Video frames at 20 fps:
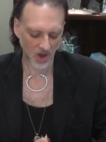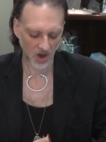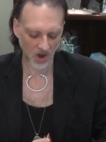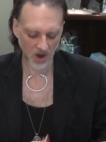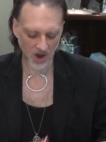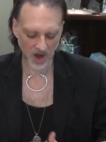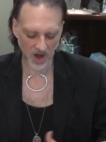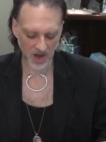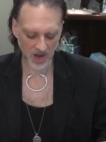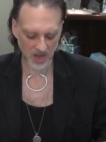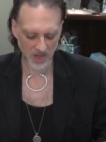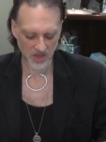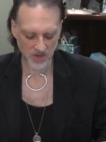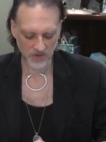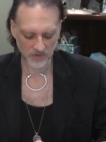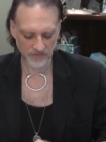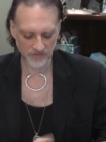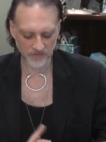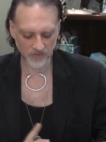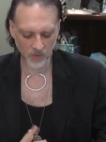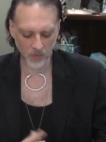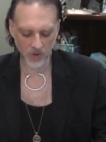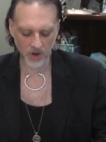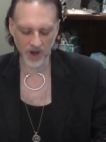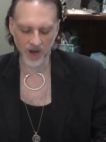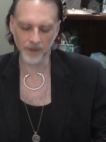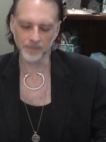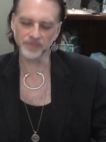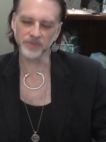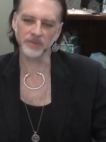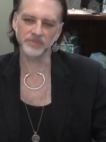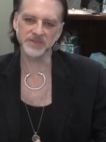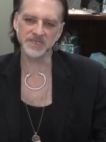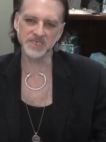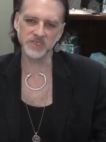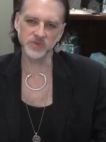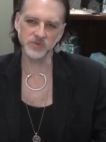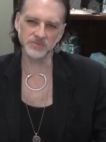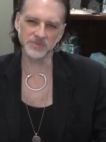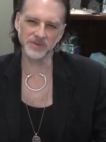are Four,
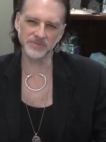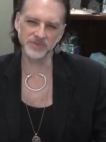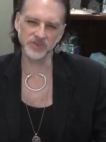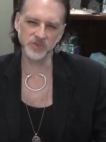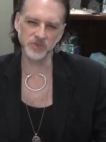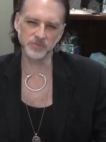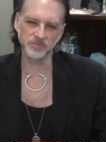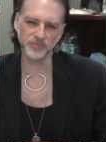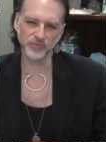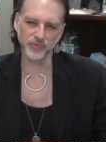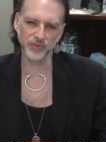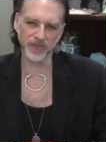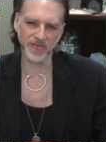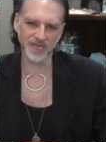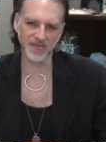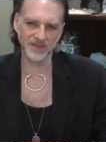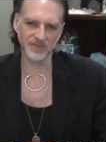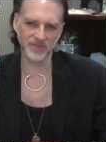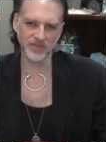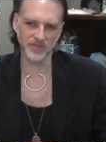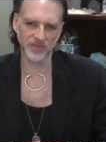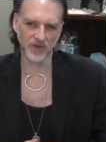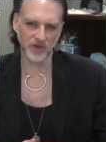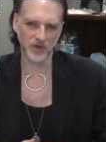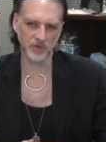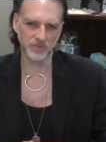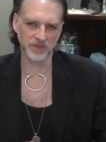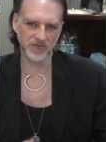please remember to breathe though,